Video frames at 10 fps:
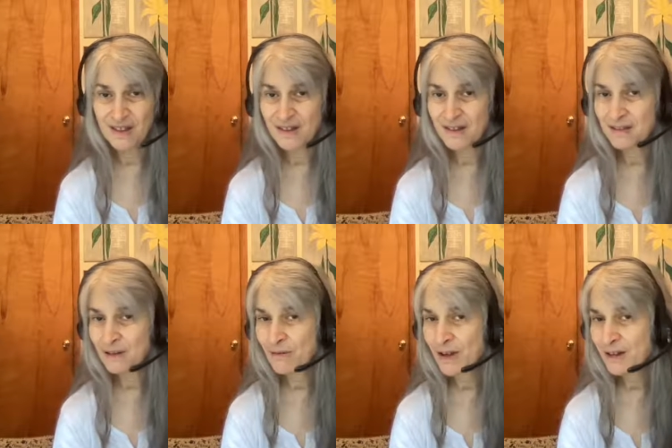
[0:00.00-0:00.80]
The
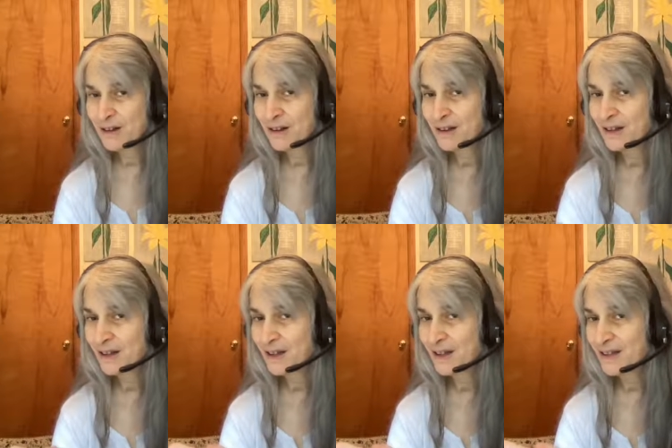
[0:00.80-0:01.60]
only way you're going
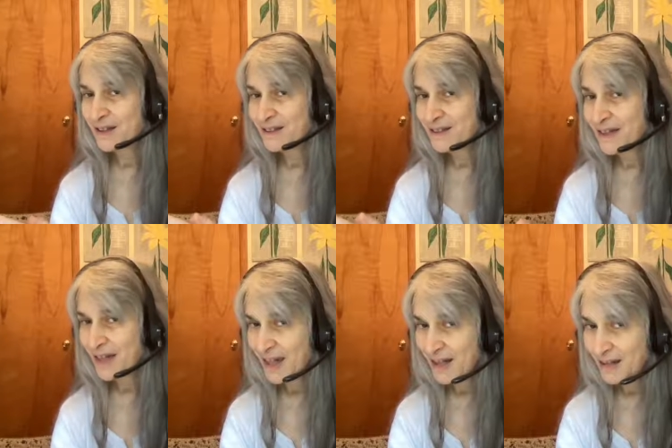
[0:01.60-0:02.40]
to
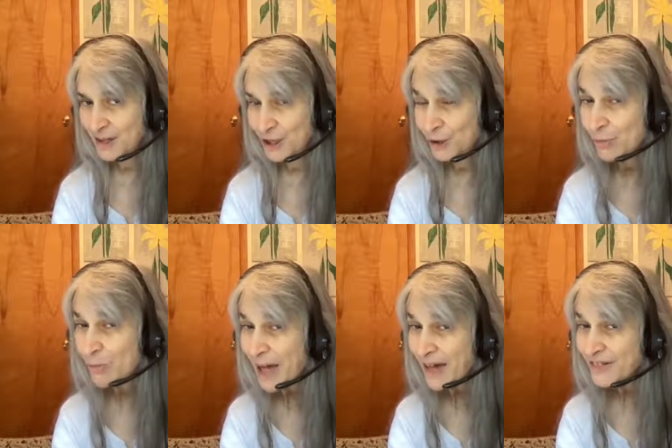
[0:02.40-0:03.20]
take a new
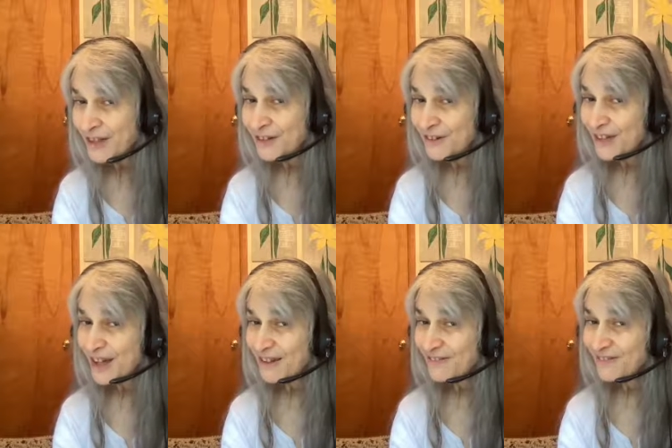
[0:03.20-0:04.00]
path in your
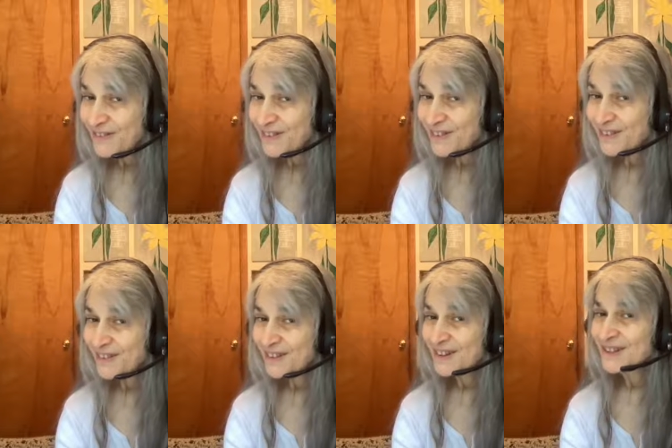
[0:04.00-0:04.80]
life
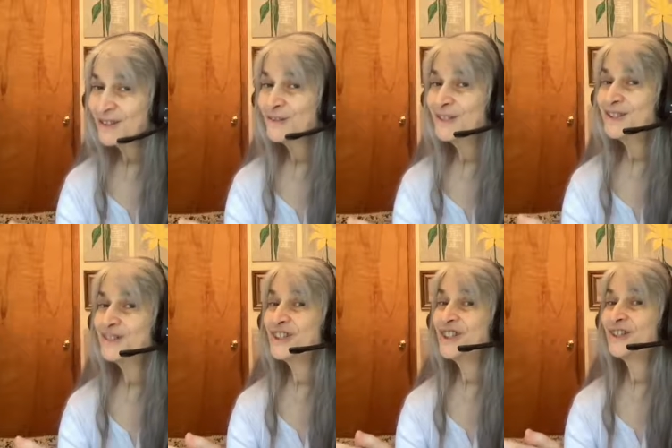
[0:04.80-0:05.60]
is when you
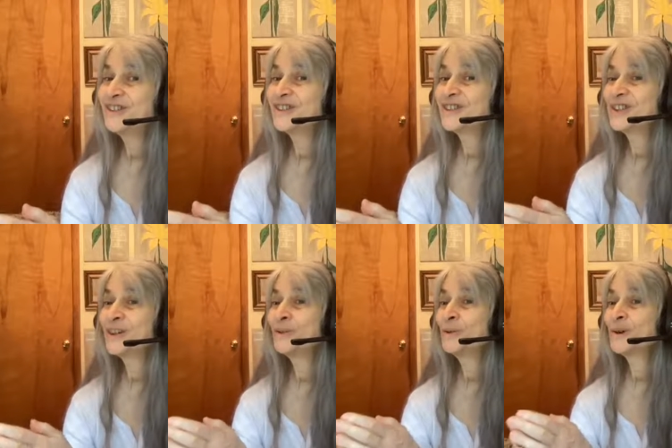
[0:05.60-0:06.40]
choose
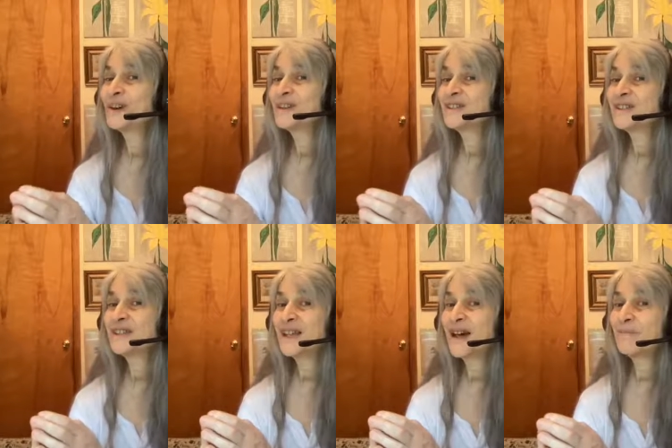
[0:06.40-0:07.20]
to
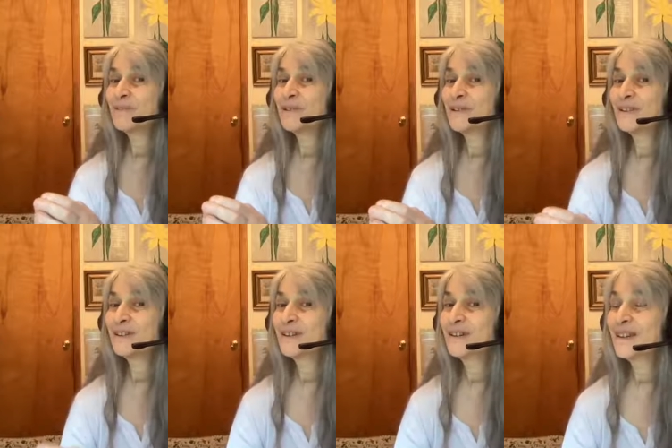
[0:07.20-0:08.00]
step
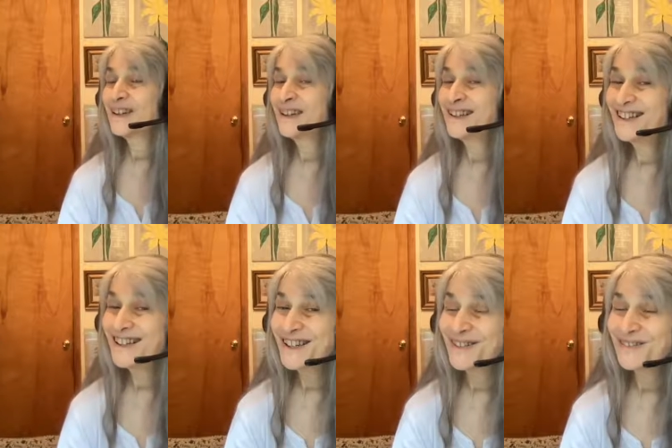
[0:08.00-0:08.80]
in a
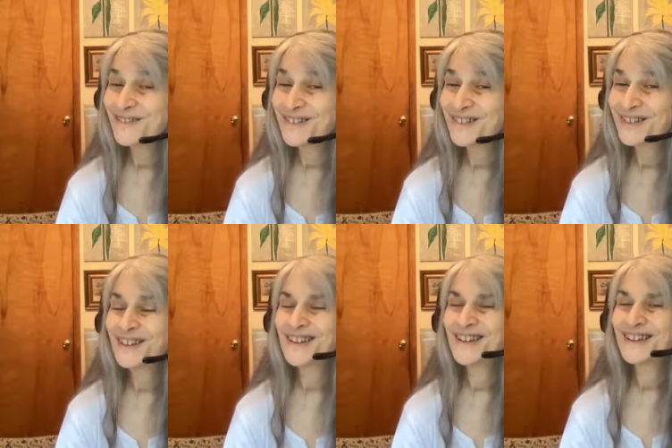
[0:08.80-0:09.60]
new
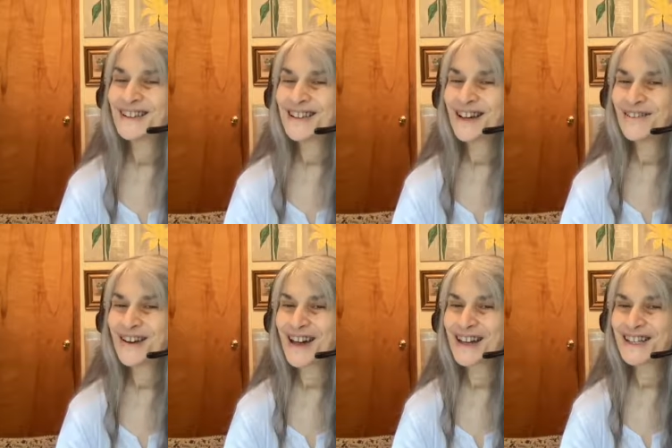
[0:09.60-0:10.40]

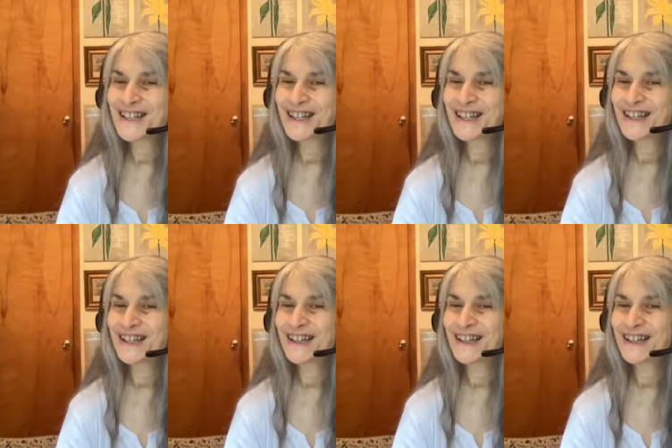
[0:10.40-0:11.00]
direction.